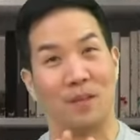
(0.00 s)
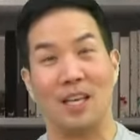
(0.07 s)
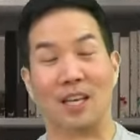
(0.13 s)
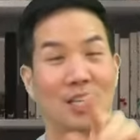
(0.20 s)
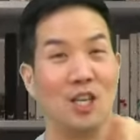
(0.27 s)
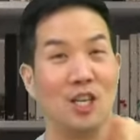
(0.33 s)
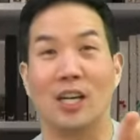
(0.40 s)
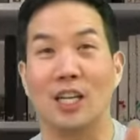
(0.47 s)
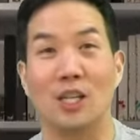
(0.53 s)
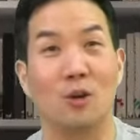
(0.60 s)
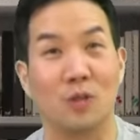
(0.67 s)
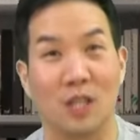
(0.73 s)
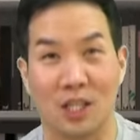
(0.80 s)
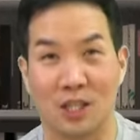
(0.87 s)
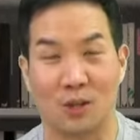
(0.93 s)
You got to know
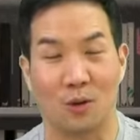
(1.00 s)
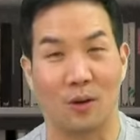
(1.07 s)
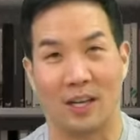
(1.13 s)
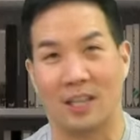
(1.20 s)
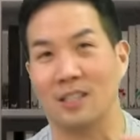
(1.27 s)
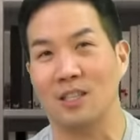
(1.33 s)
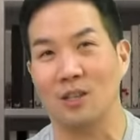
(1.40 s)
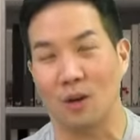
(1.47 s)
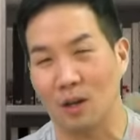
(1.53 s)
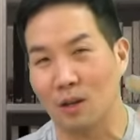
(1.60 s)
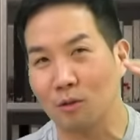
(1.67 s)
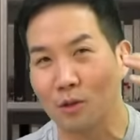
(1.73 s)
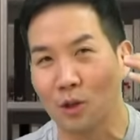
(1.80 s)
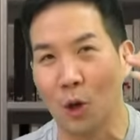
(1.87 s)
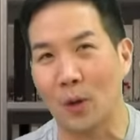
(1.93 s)
this story because, you know,
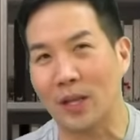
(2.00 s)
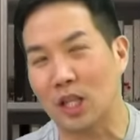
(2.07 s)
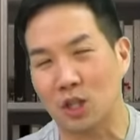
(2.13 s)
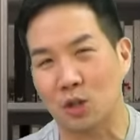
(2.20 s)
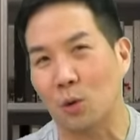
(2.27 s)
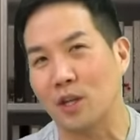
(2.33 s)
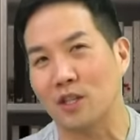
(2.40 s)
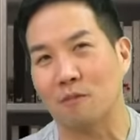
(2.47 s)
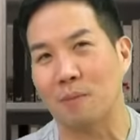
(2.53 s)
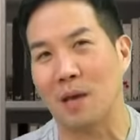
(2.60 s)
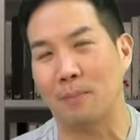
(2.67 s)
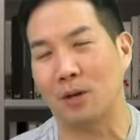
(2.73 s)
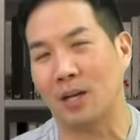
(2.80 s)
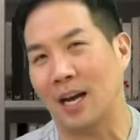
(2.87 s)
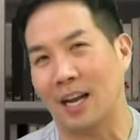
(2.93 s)
knowing the stories of
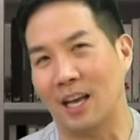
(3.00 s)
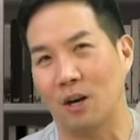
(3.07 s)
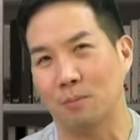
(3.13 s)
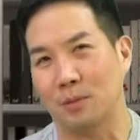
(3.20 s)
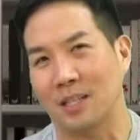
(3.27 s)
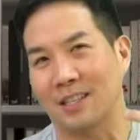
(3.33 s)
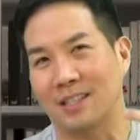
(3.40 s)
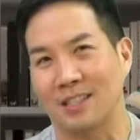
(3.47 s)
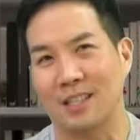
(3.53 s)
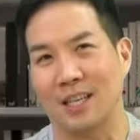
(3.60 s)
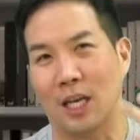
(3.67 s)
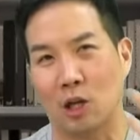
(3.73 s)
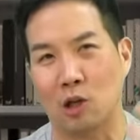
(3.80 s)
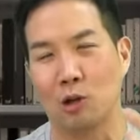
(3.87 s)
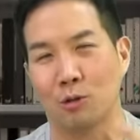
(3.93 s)
people kind of helps us to
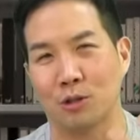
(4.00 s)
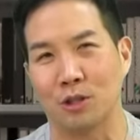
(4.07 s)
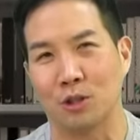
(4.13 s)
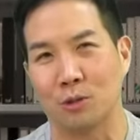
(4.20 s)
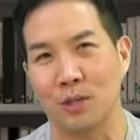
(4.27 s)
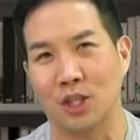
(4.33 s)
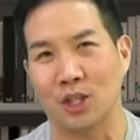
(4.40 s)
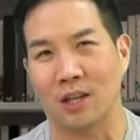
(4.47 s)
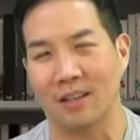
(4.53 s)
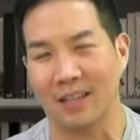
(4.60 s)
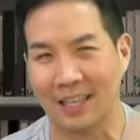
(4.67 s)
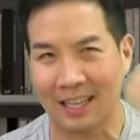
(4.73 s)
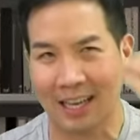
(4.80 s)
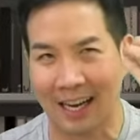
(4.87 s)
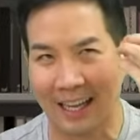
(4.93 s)
get closer to each other.
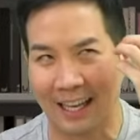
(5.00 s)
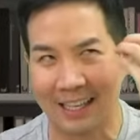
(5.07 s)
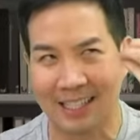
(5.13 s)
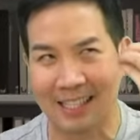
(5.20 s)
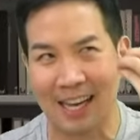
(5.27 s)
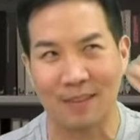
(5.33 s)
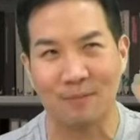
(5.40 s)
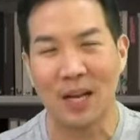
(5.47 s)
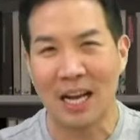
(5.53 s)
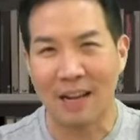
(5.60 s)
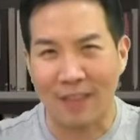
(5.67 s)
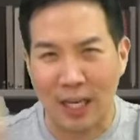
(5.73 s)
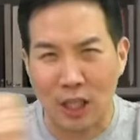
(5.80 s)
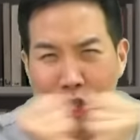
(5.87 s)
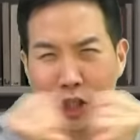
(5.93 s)
It kind of gets that
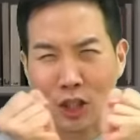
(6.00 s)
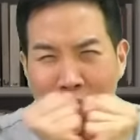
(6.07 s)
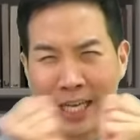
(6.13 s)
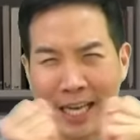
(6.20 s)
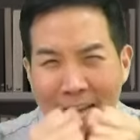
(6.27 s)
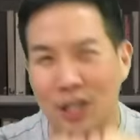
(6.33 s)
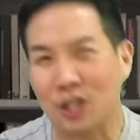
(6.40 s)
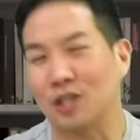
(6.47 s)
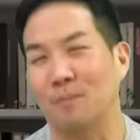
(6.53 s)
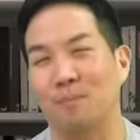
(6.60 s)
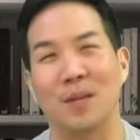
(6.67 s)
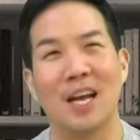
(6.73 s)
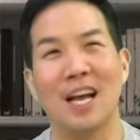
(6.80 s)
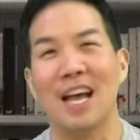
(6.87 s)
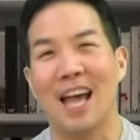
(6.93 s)
good connection.
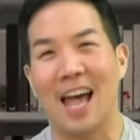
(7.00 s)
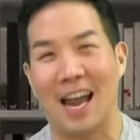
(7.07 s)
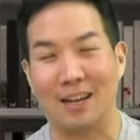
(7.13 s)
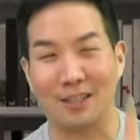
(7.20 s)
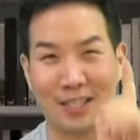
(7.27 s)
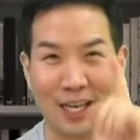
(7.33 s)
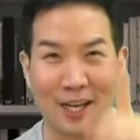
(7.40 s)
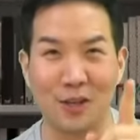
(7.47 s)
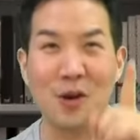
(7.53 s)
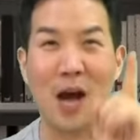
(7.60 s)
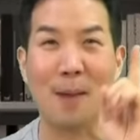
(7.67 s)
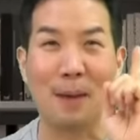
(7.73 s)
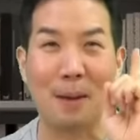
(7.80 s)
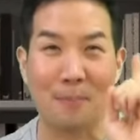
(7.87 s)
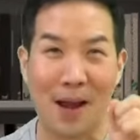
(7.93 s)
And I'll tell you
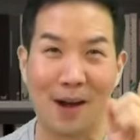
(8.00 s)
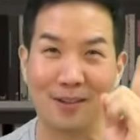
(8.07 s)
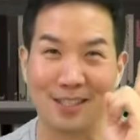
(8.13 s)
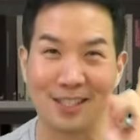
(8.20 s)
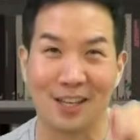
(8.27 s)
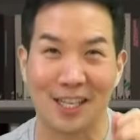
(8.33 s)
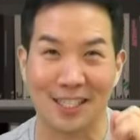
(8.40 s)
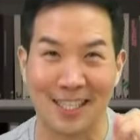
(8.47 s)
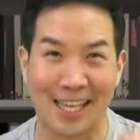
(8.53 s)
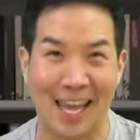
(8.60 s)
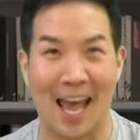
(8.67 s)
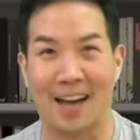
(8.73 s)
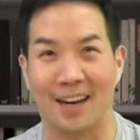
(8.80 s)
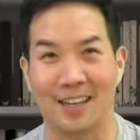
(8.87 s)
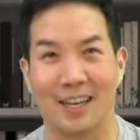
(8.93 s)
how my parents got to
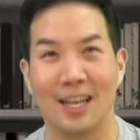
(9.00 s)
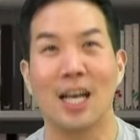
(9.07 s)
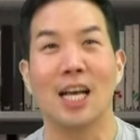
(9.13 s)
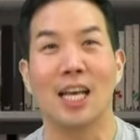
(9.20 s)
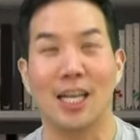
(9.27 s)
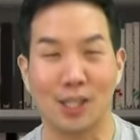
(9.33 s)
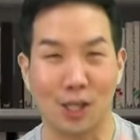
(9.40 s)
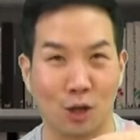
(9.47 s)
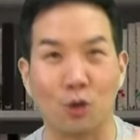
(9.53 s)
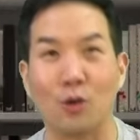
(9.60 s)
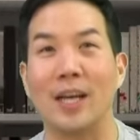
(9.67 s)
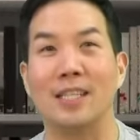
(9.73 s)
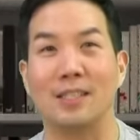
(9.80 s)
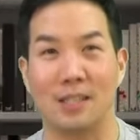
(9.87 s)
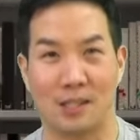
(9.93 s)
Canada. It's a
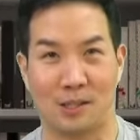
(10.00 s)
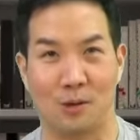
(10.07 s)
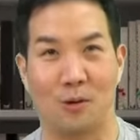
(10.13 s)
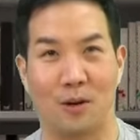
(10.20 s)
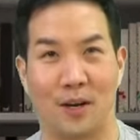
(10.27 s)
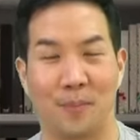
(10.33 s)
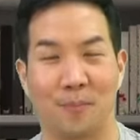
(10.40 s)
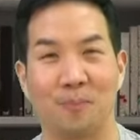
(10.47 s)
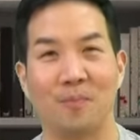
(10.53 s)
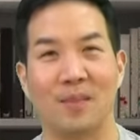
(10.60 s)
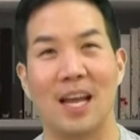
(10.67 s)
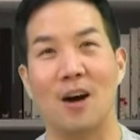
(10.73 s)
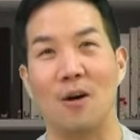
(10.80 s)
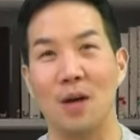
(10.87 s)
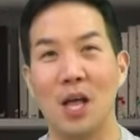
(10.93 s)
crazy story.
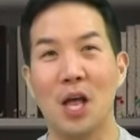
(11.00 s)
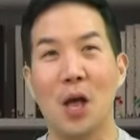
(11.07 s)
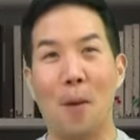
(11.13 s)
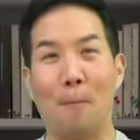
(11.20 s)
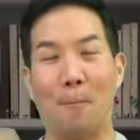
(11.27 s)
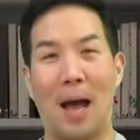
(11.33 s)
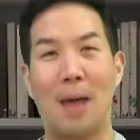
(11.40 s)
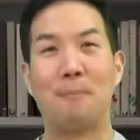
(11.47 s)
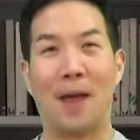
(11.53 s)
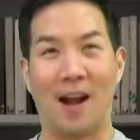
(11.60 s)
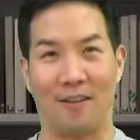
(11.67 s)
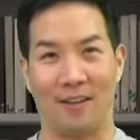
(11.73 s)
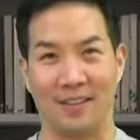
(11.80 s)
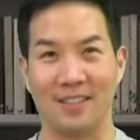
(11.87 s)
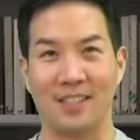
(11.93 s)
Now, my
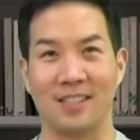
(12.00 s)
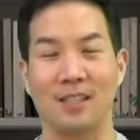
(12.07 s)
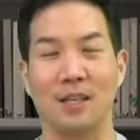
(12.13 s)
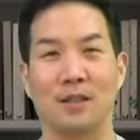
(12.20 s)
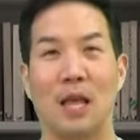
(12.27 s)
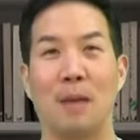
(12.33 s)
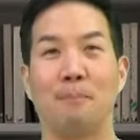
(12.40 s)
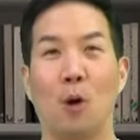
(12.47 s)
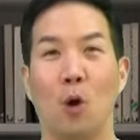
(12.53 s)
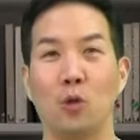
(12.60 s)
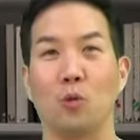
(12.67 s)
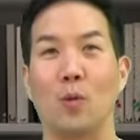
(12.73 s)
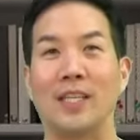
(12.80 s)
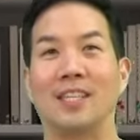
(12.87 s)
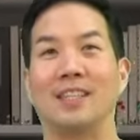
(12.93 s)
parents, they both
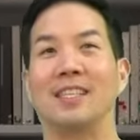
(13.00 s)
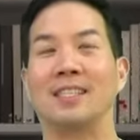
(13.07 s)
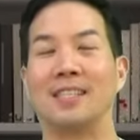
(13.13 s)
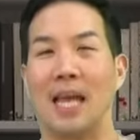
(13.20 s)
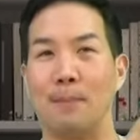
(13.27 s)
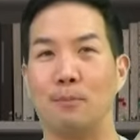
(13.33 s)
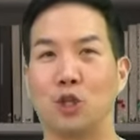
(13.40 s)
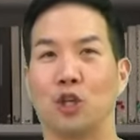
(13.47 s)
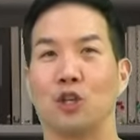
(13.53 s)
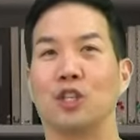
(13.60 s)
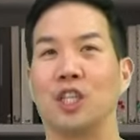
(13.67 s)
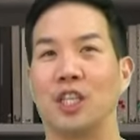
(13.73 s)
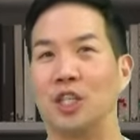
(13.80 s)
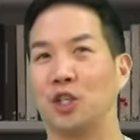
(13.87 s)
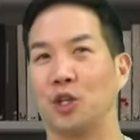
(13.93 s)
went to the same
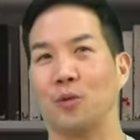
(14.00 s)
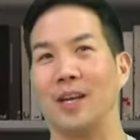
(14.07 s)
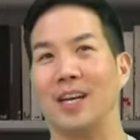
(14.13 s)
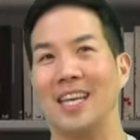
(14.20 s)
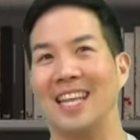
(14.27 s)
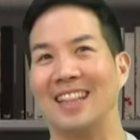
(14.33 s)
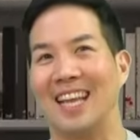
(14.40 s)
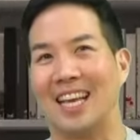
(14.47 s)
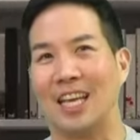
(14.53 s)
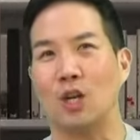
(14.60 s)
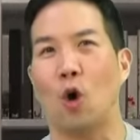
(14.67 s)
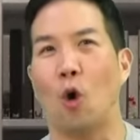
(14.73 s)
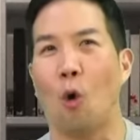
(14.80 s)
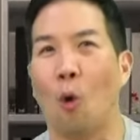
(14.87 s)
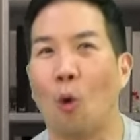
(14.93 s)
church in Korea in like an
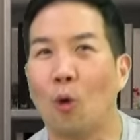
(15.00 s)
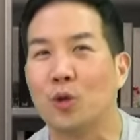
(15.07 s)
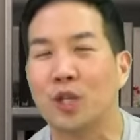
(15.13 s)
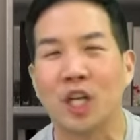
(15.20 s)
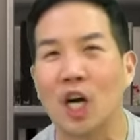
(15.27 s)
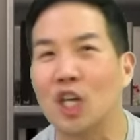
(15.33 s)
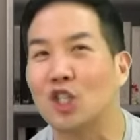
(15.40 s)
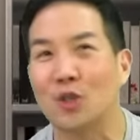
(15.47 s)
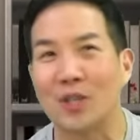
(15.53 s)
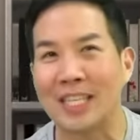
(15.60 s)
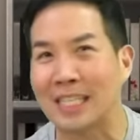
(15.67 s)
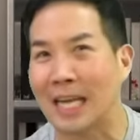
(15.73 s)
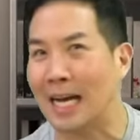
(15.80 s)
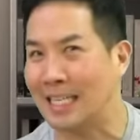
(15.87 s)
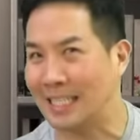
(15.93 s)
old
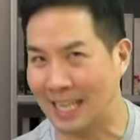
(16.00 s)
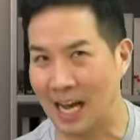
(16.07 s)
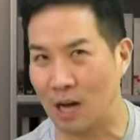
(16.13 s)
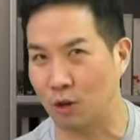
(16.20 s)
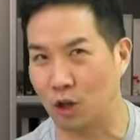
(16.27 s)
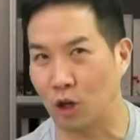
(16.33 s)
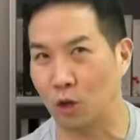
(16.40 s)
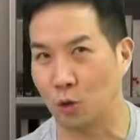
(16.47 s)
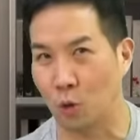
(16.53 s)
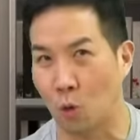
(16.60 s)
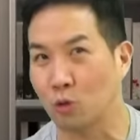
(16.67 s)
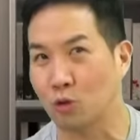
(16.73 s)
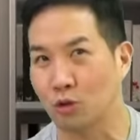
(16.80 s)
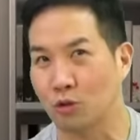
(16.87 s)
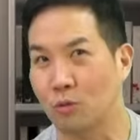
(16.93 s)
countryside town called
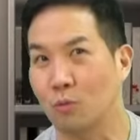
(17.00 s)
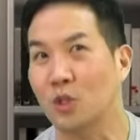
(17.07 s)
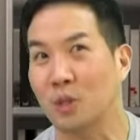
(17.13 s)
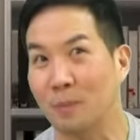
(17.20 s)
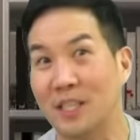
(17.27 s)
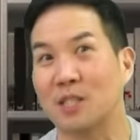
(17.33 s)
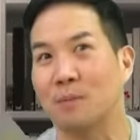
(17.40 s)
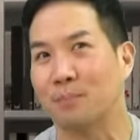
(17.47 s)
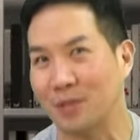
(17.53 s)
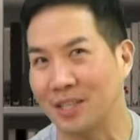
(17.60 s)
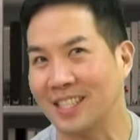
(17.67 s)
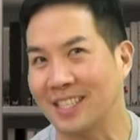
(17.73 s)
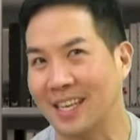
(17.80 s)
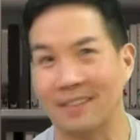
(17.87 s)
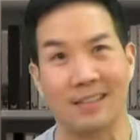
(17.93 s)
Gongju, which means
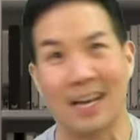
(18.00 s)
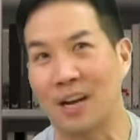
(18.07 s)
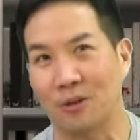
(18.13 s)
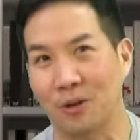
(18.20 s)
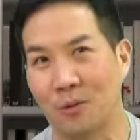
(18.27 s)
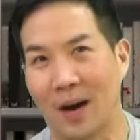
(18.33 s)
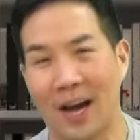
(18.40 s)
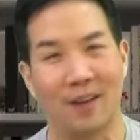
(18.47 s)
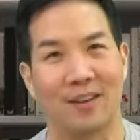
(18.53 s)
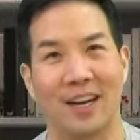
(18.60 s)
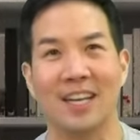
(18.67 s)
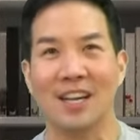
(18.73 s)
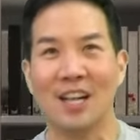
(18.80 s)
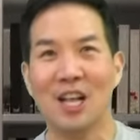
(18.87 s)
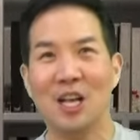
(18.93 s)
princess. I don't know why,
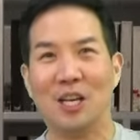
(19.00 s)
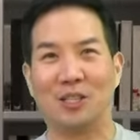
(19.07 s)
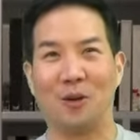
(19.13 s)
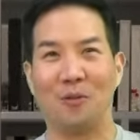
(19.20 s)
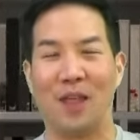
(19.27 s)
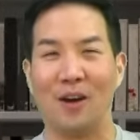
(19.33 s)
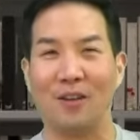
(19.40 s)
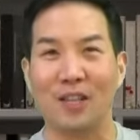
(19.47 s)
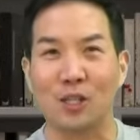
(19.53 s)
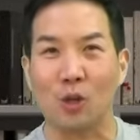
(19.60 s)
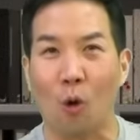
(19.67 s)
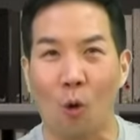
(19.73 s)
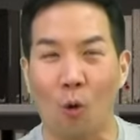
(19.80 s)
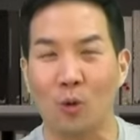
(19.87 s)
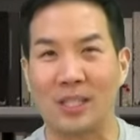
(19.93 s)
right? So they're in this
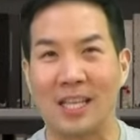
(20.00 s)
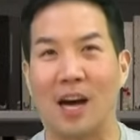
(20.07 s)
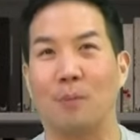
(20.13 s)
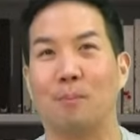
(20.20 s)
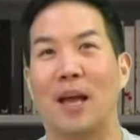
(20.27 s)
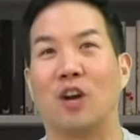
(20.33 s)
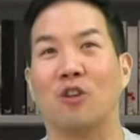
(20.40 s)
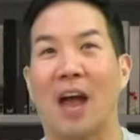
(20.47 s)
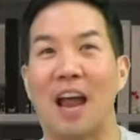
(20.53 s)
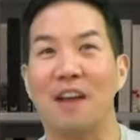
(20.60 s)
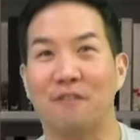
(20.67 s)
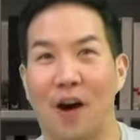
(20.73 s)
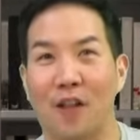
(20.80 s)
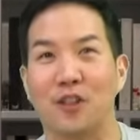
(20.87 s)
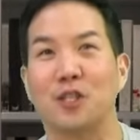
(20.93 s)
old town. My
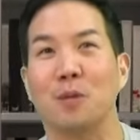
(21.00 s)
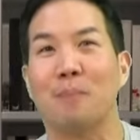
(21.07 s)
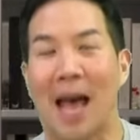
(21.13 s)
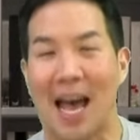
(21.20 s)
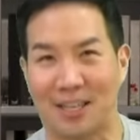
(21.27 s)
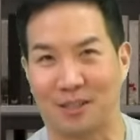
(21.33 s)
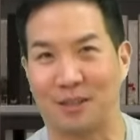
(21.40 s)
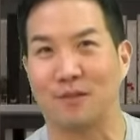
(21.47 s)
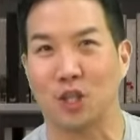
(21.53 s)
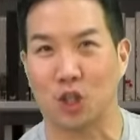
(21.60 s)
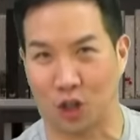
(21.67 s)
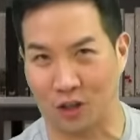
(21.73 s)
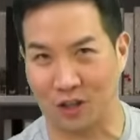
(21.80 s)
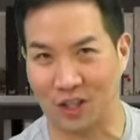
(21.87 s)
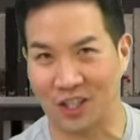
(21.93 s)
grandfather's a pastor of the
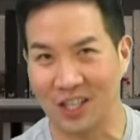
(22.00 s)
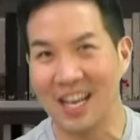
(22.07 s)
church.